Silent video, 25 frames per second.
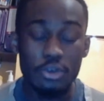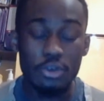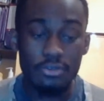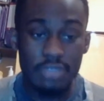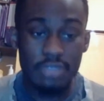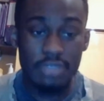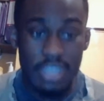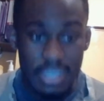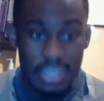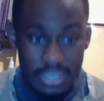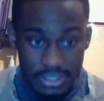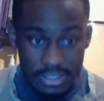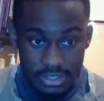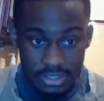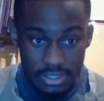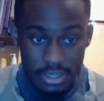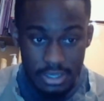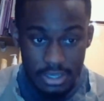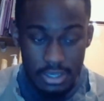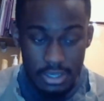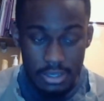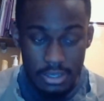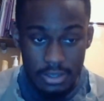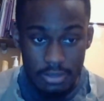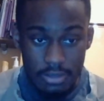So a lot of you
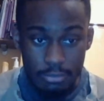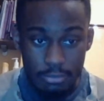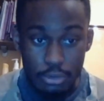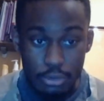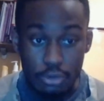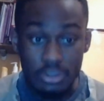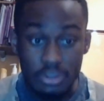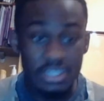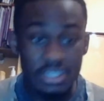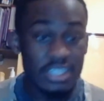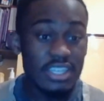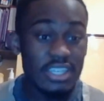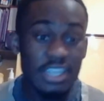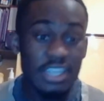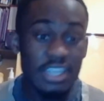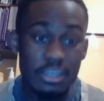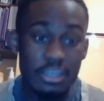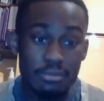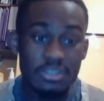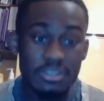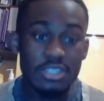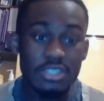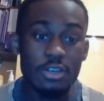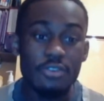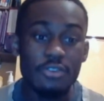people say, ah, oh, that
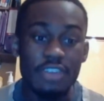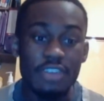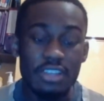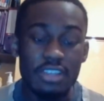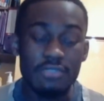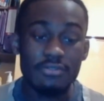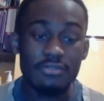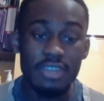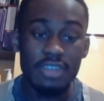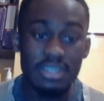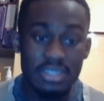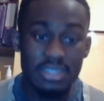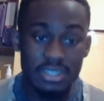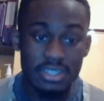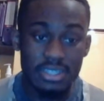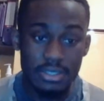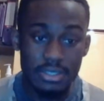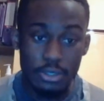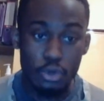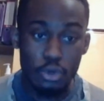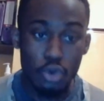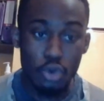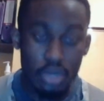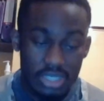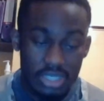proves that
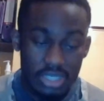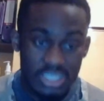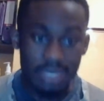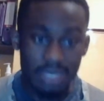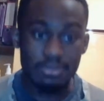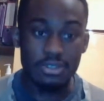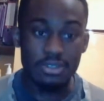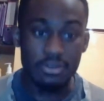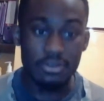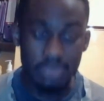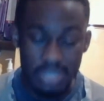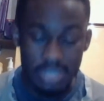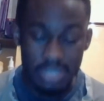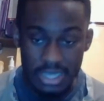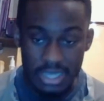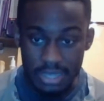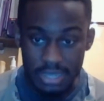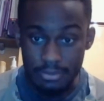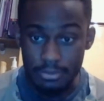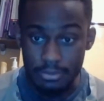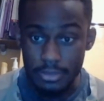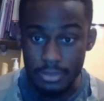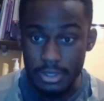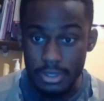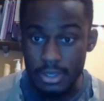Jesus, which his real
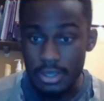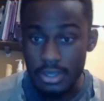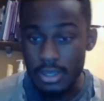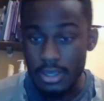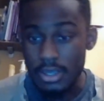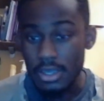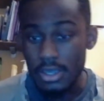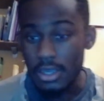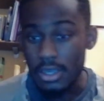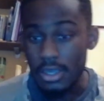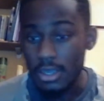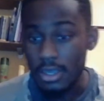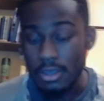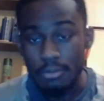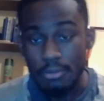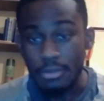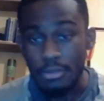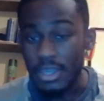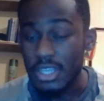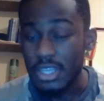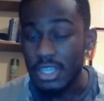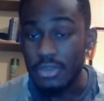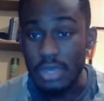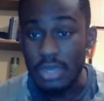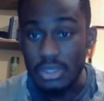name is Yahushua, but
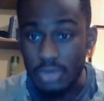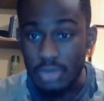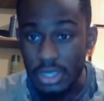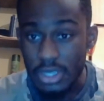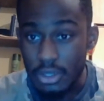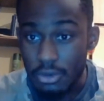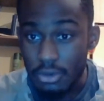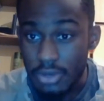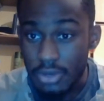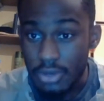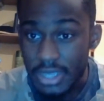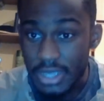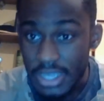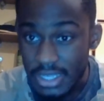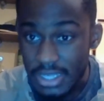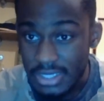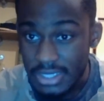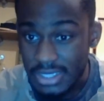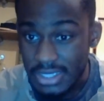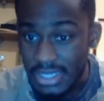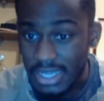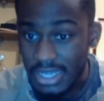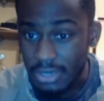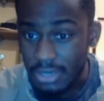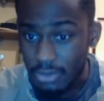that proves that
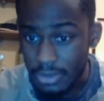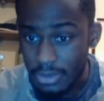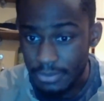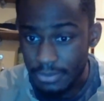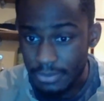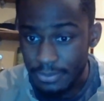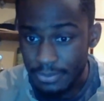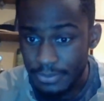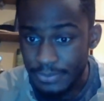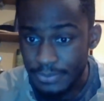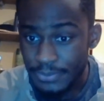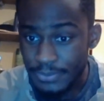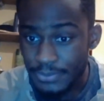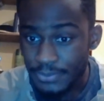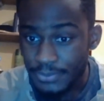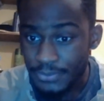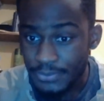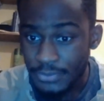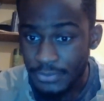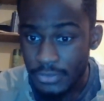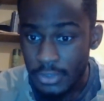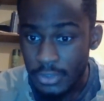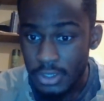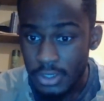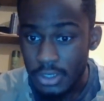Jesus is um
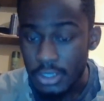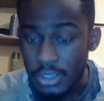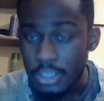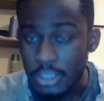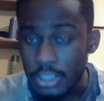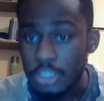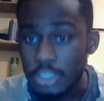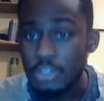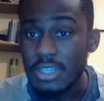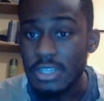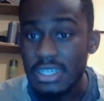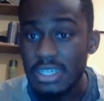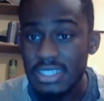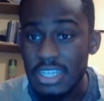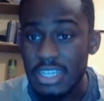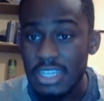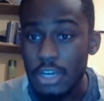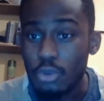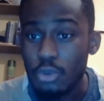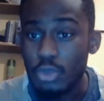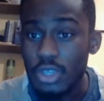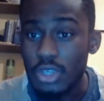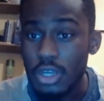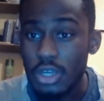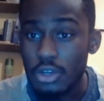is
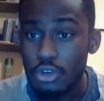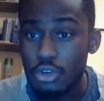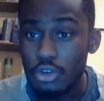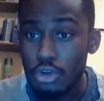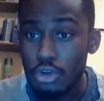uh